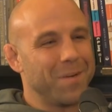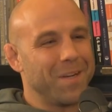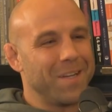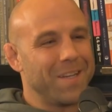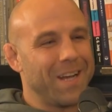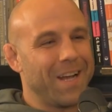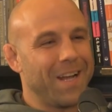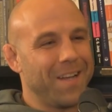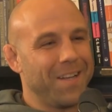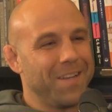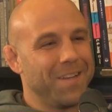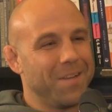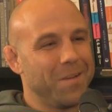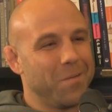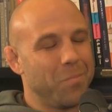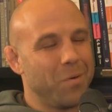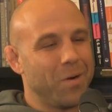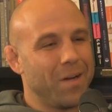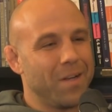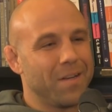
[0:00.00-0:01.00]
than my dad
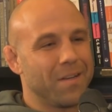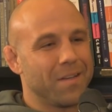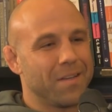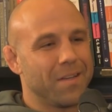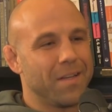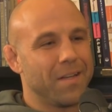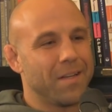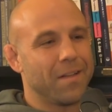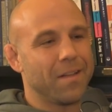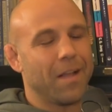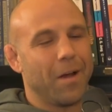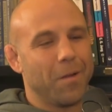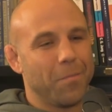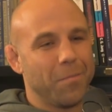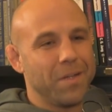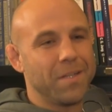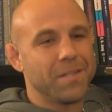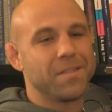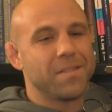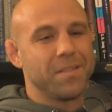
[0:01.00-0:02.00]
did, but it allowed
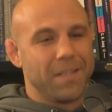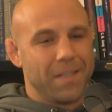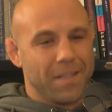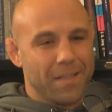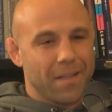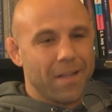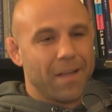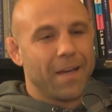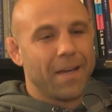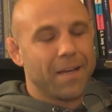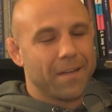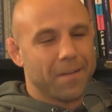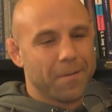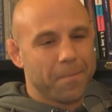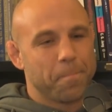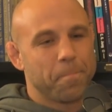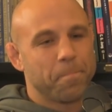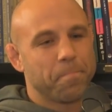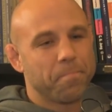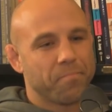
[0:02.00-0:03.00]
me to see like
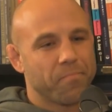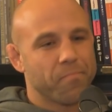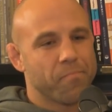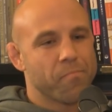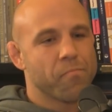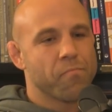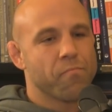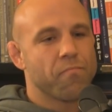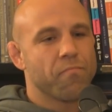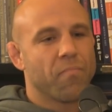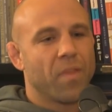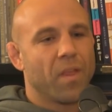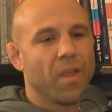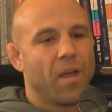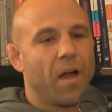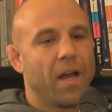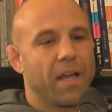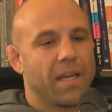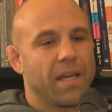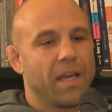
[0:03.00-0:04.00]

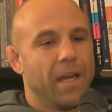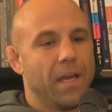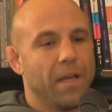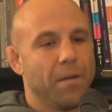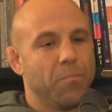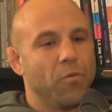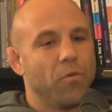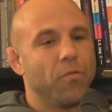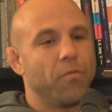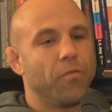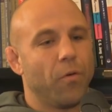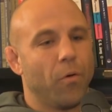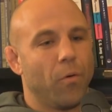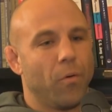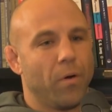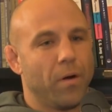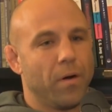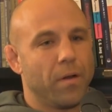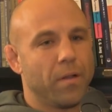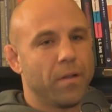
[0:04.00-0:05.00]
I can move
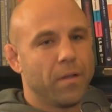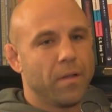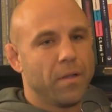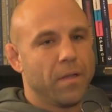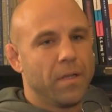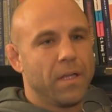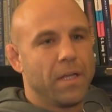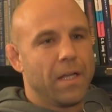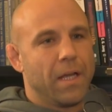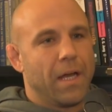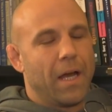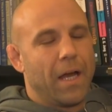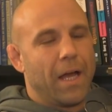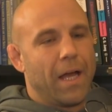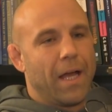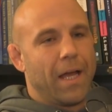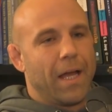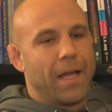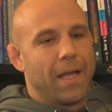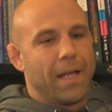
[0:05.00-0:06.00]
forward.
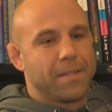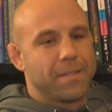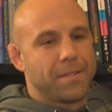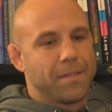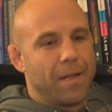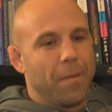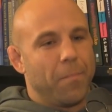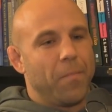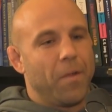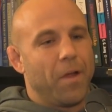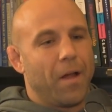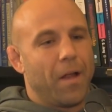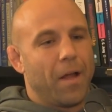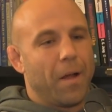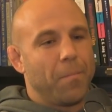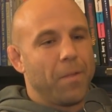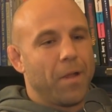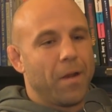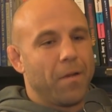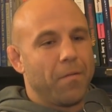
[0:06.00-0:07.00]
It's I'm not
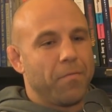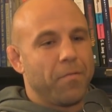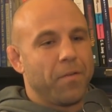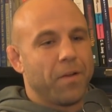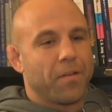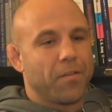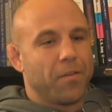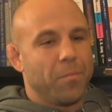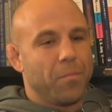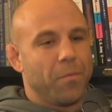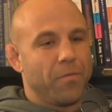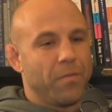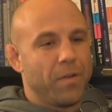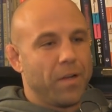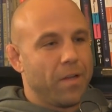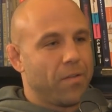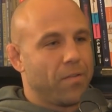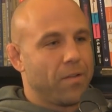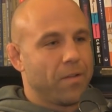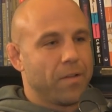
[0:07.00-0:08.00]
I'm not a victim of
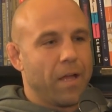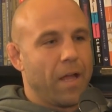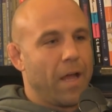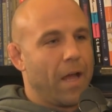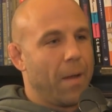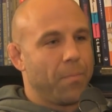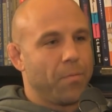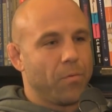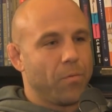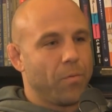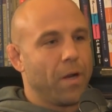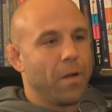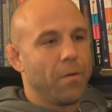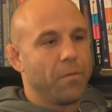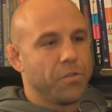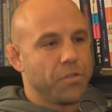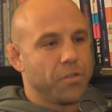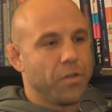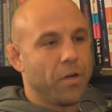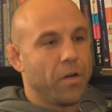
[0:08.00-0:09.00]
anything that happened when I
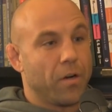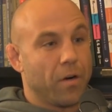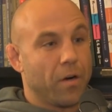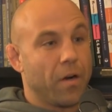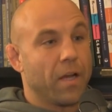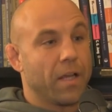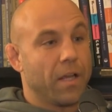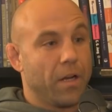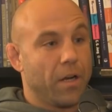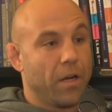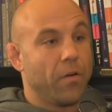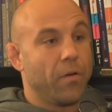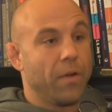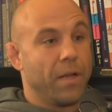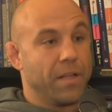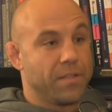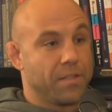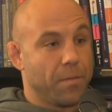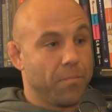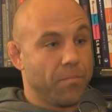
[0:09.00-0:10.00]
was younger. I can
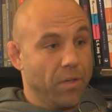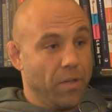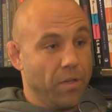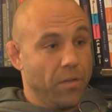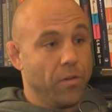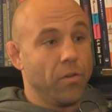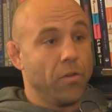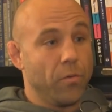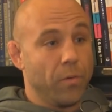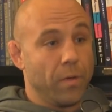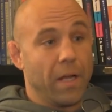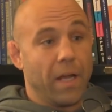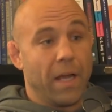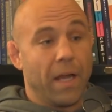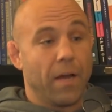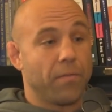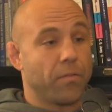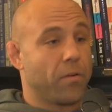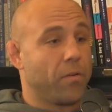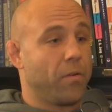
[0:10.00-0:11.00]
create something new and I
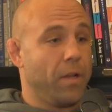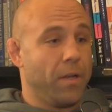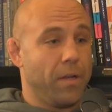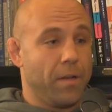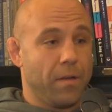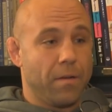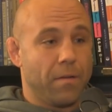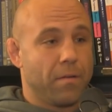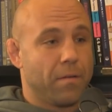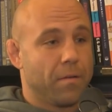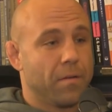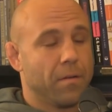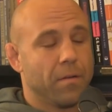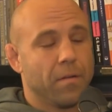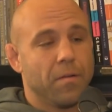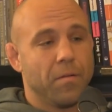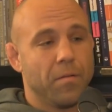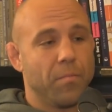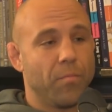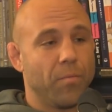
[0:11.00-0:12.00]
have created
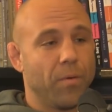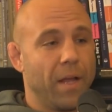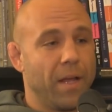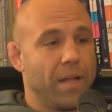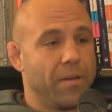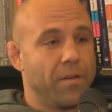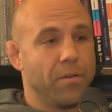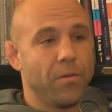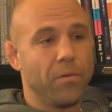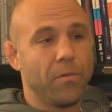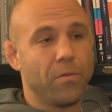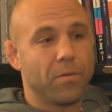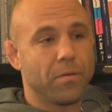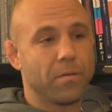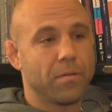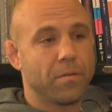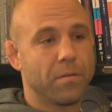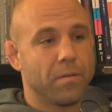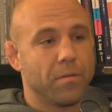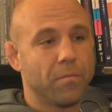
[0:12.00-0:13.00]
brand new
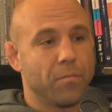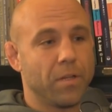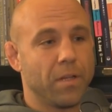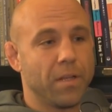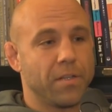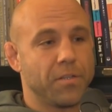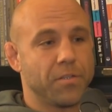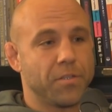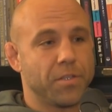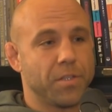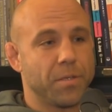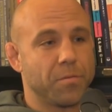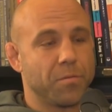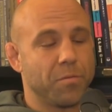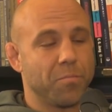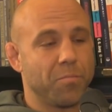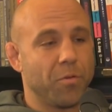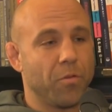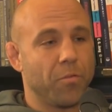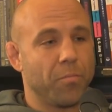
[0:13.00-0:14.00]
relationships
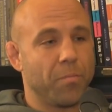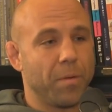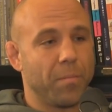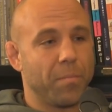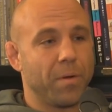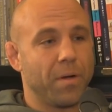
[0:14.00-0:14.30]
with both my